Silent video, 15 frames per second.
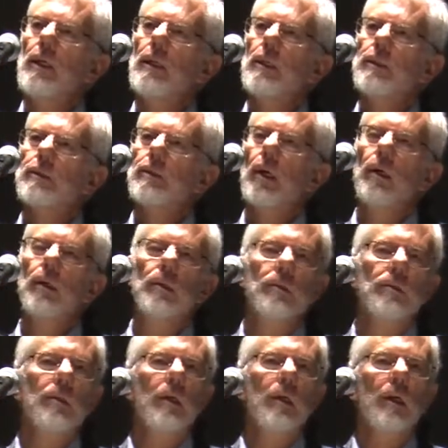
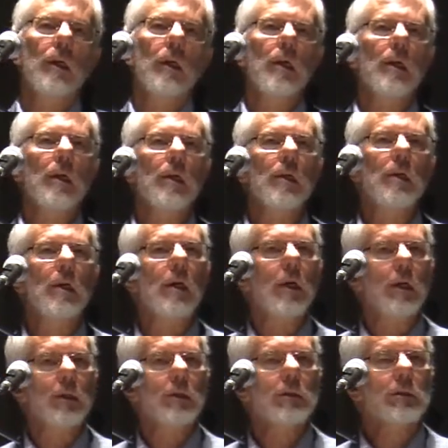So
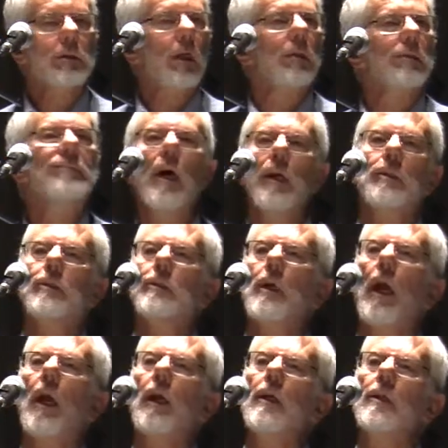much
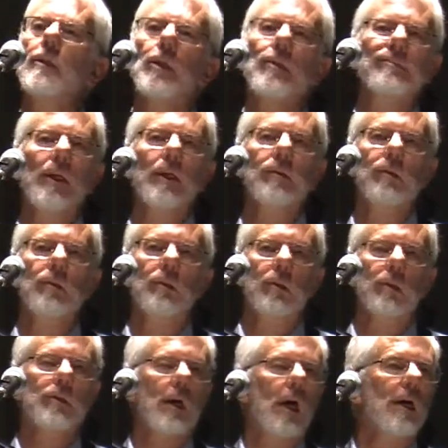change has been
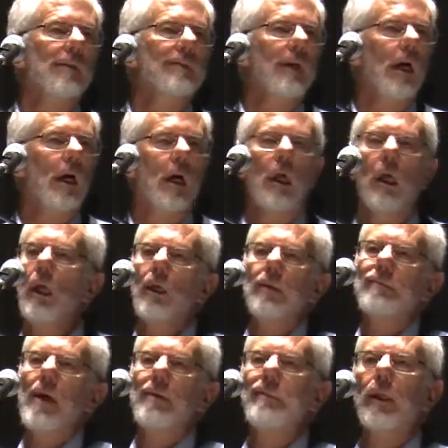wrought over
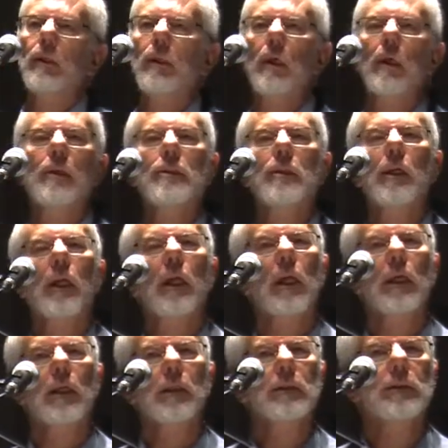maybe 30
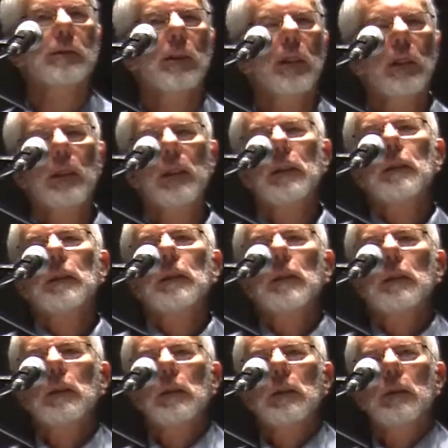years.
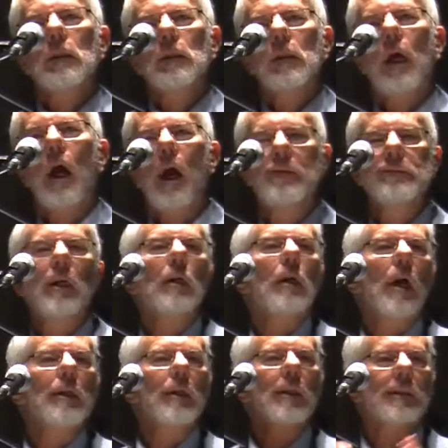I'm not
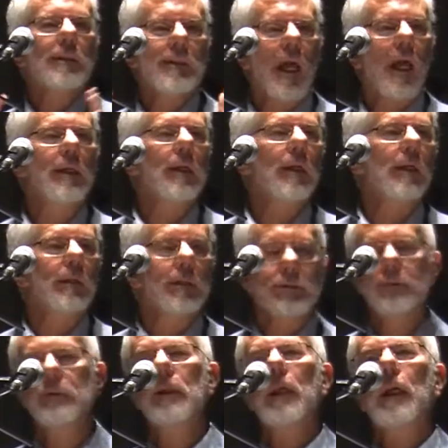going to stand here
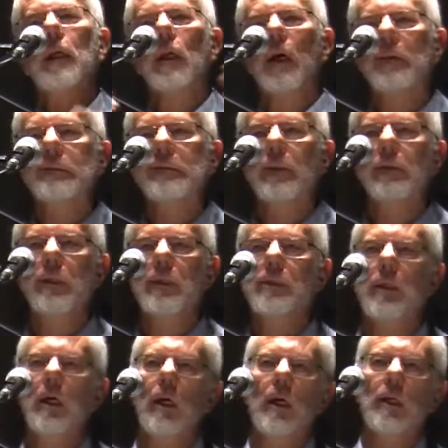and reel off the
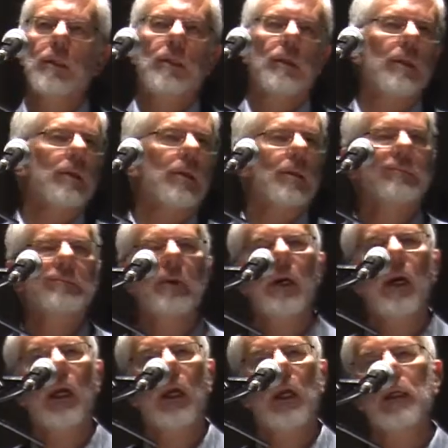research into the brain,